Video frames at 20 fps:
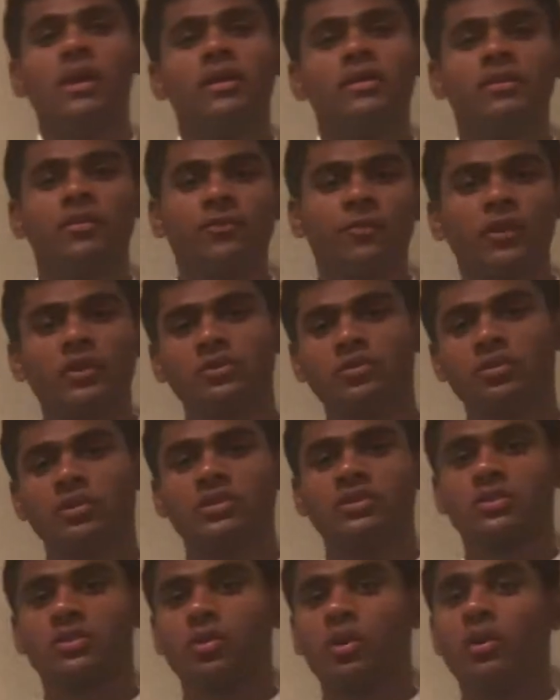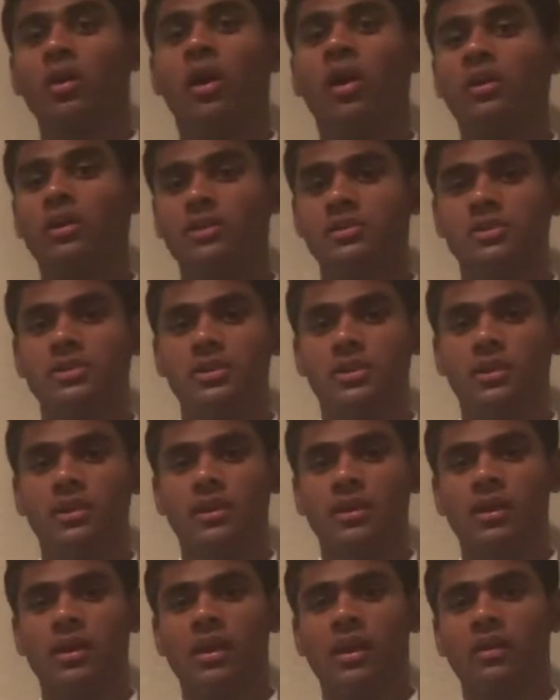The first one is chronology,
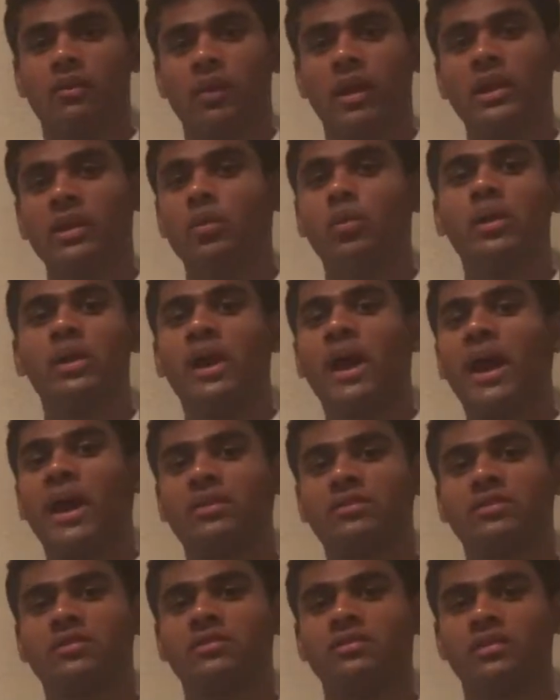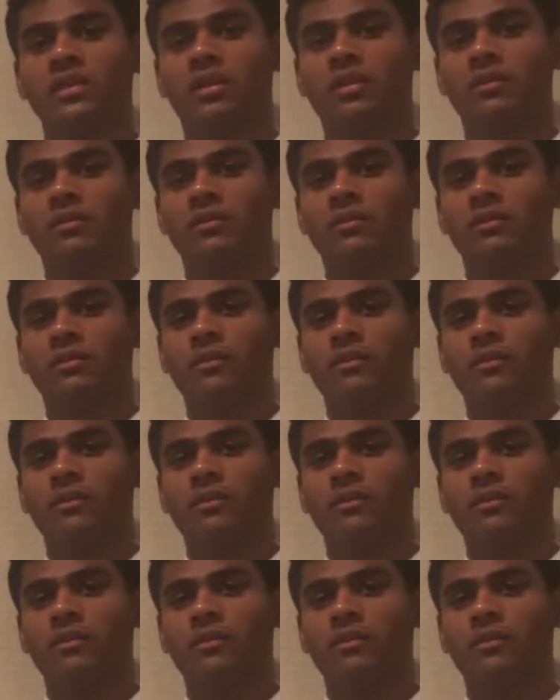right? You want to ask yourself,